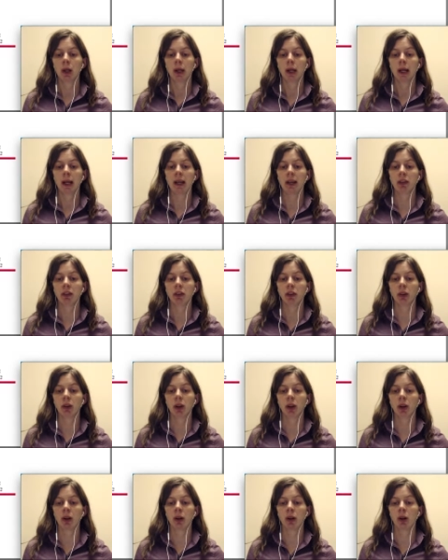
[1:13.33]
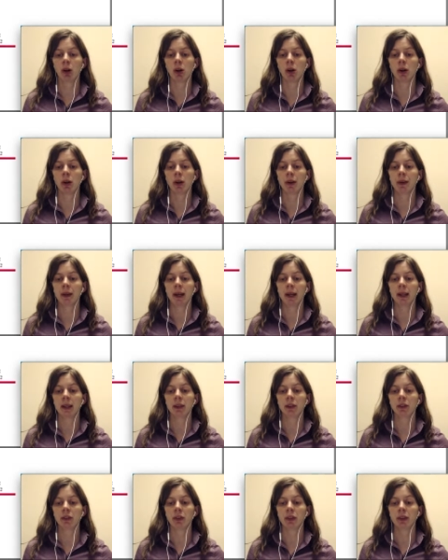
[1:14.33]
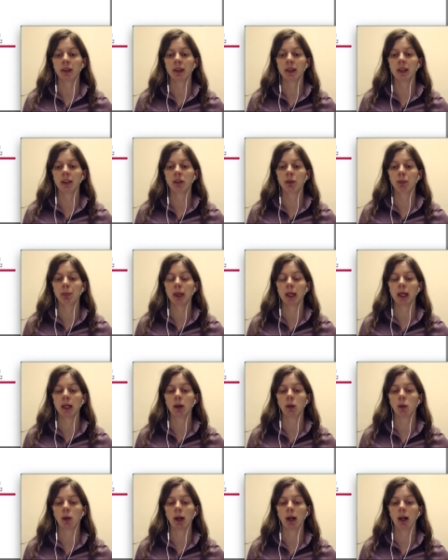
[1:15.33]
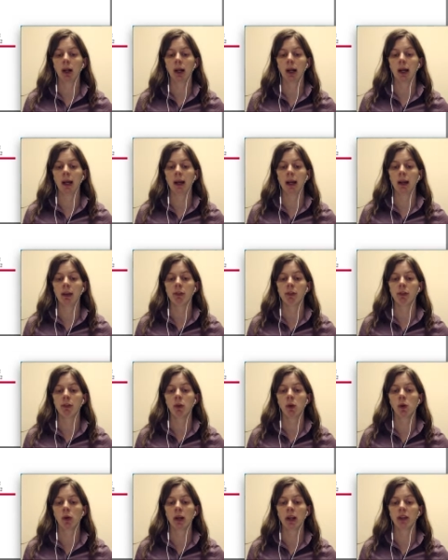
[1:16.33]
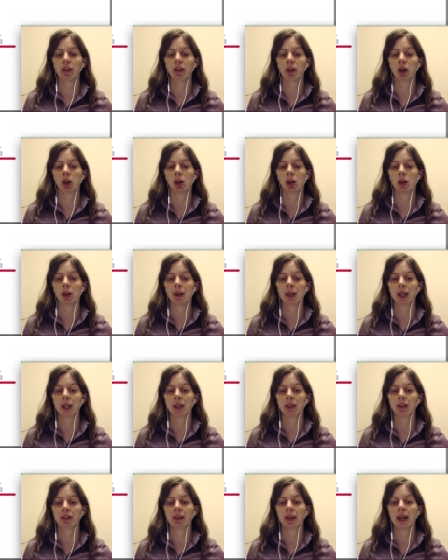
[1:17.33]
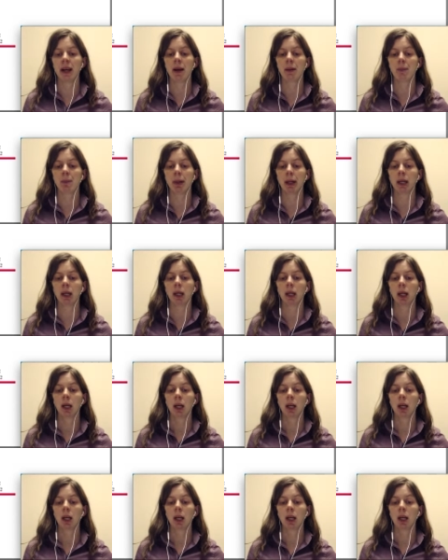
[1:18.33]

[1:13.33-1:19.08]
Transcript: has an R that is this big, while F4 has an R that is that big.